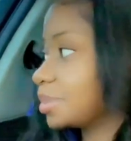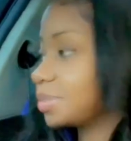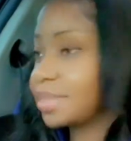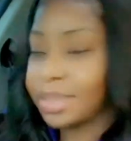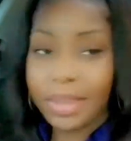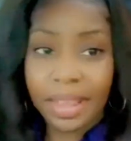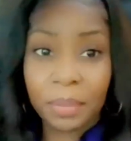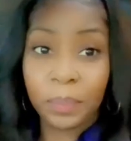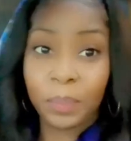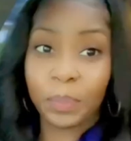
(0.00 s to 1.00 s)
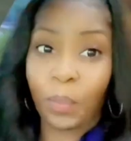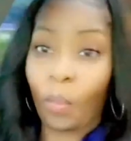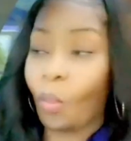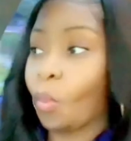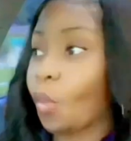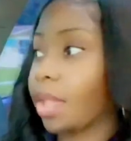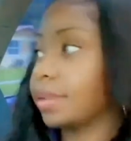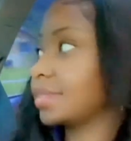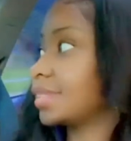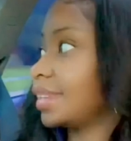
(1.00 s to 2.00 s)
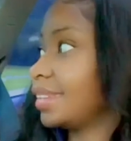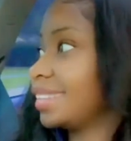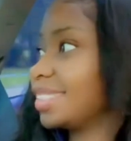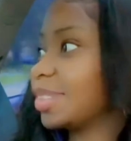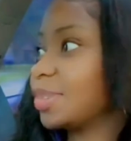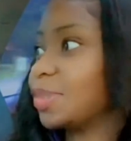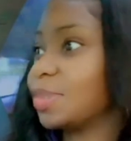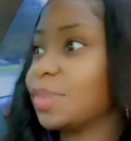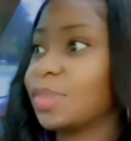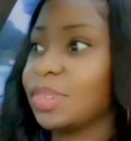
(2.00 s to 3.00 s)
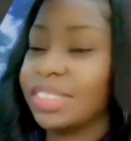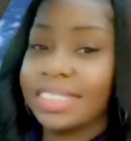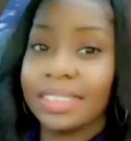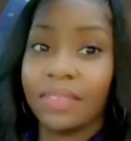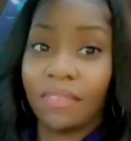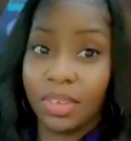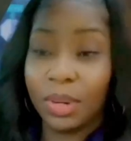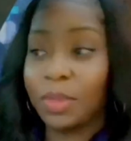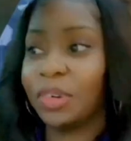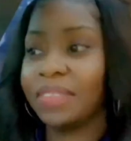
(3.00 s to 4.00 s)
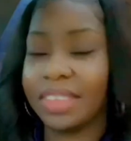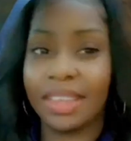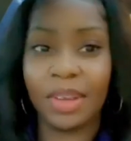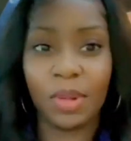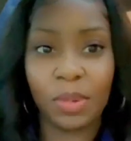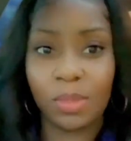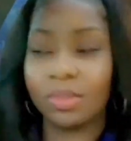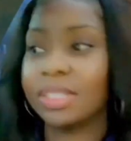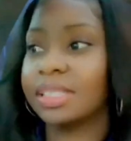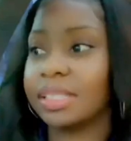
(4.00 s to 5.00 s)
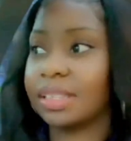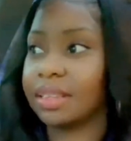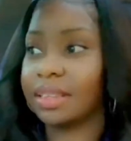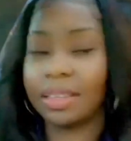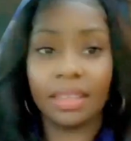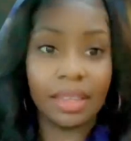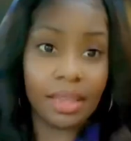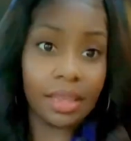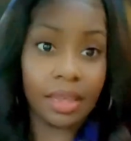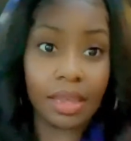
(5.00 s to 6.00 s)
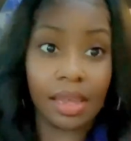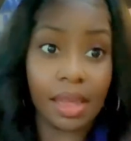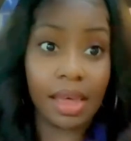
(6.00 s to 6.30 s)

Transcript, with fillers: So yeah. Stay tuned for more videos. Yeah.